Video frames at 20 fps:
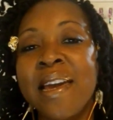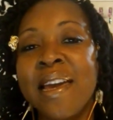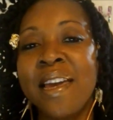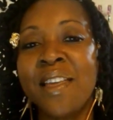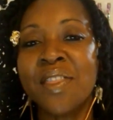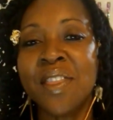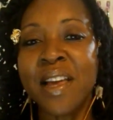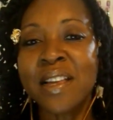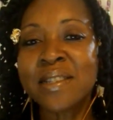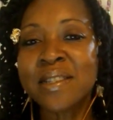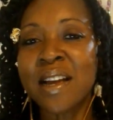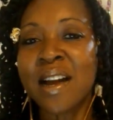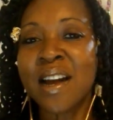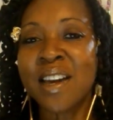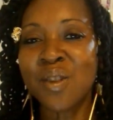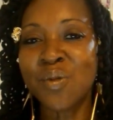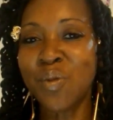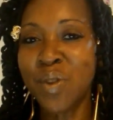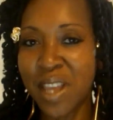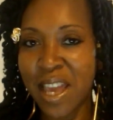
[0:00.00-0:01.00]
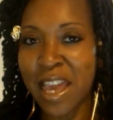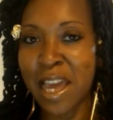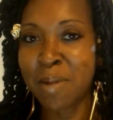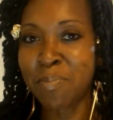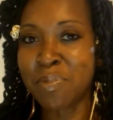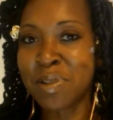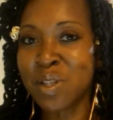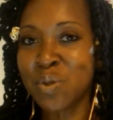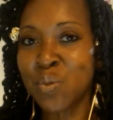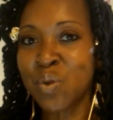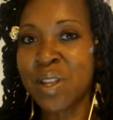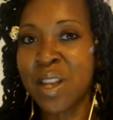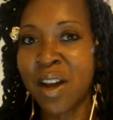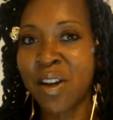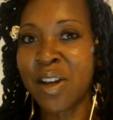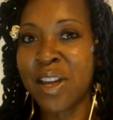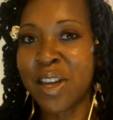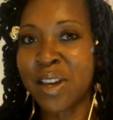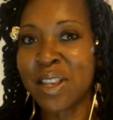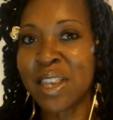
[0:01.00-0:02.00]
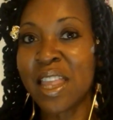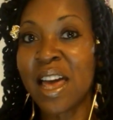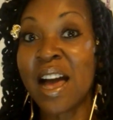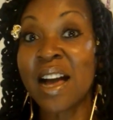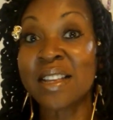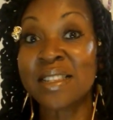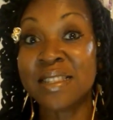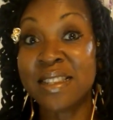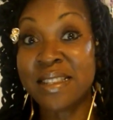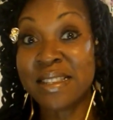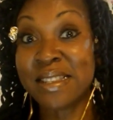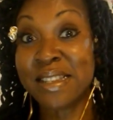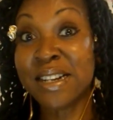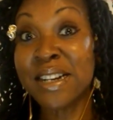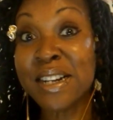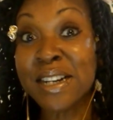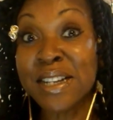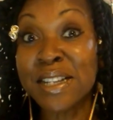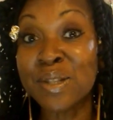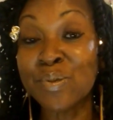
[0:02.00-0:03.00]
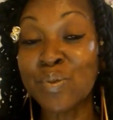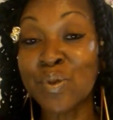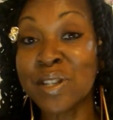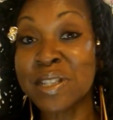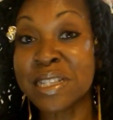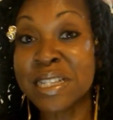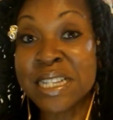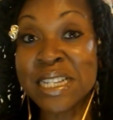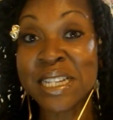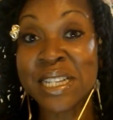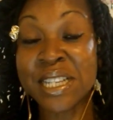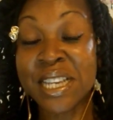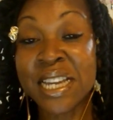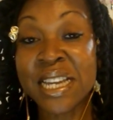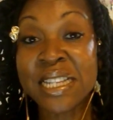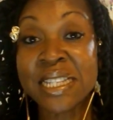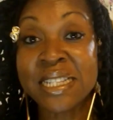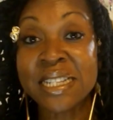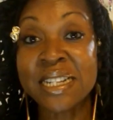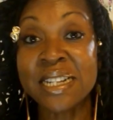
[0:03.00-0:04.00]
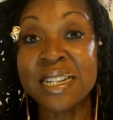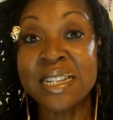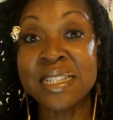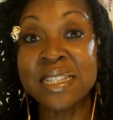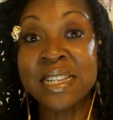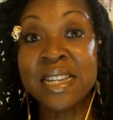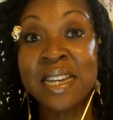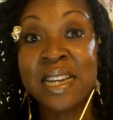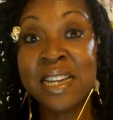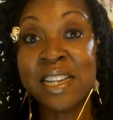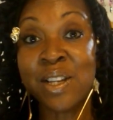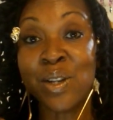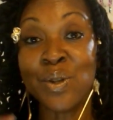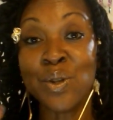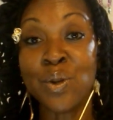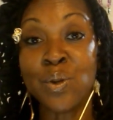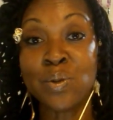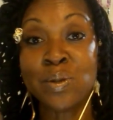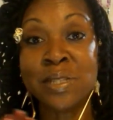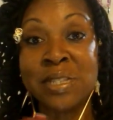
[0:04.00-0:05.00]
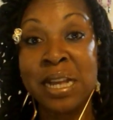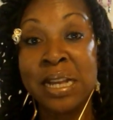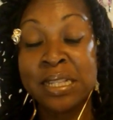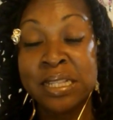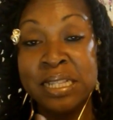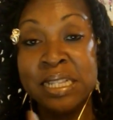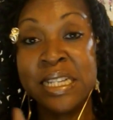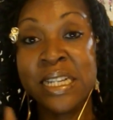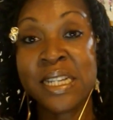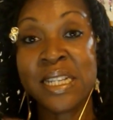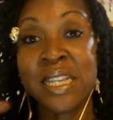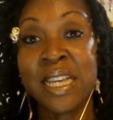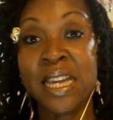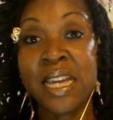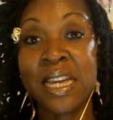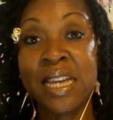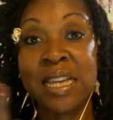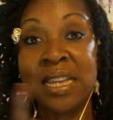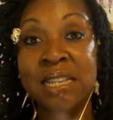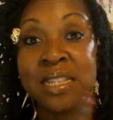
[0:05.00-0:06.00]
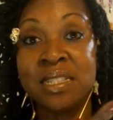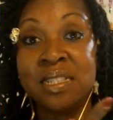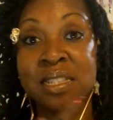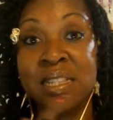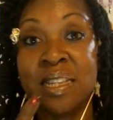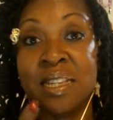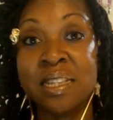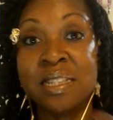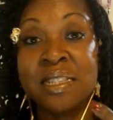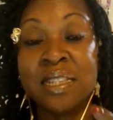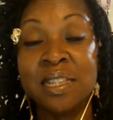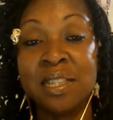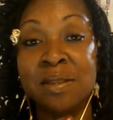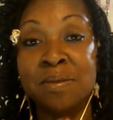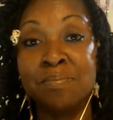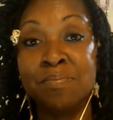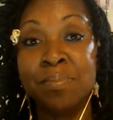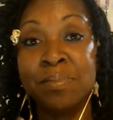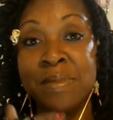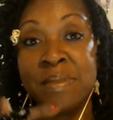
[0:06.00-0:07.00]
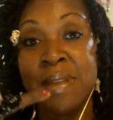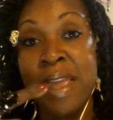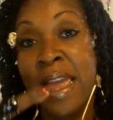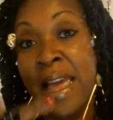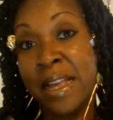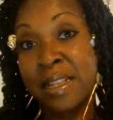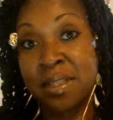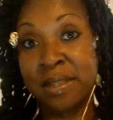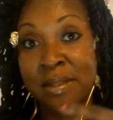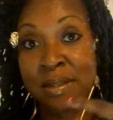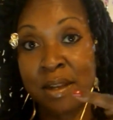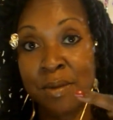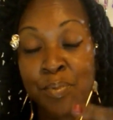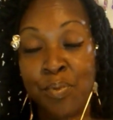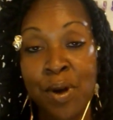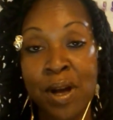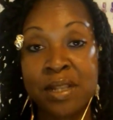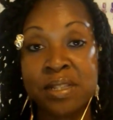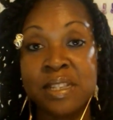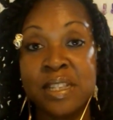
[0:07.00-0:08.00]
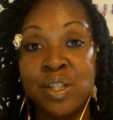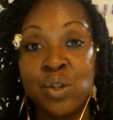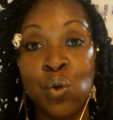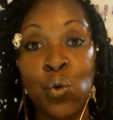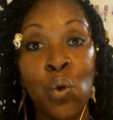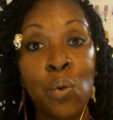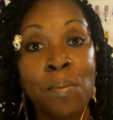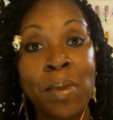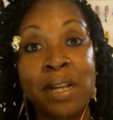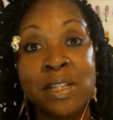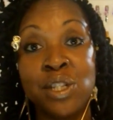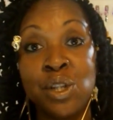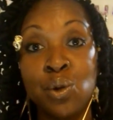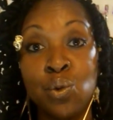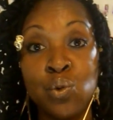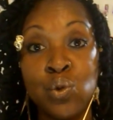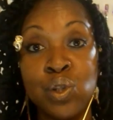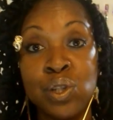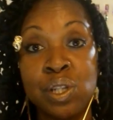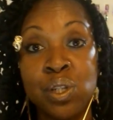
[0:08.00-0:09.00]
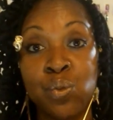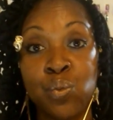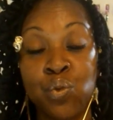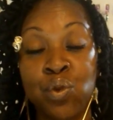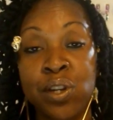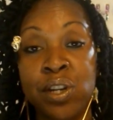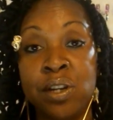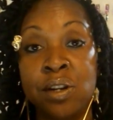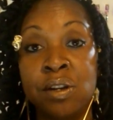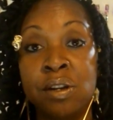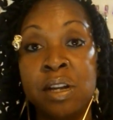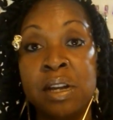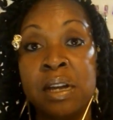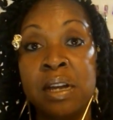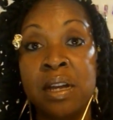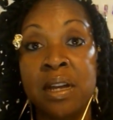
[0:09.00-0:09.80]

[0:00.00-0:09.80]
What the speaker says: And that's kind of what happens when our hair locks. It does what DNA does. You know, DNA is this, and it has a process called mitosis, where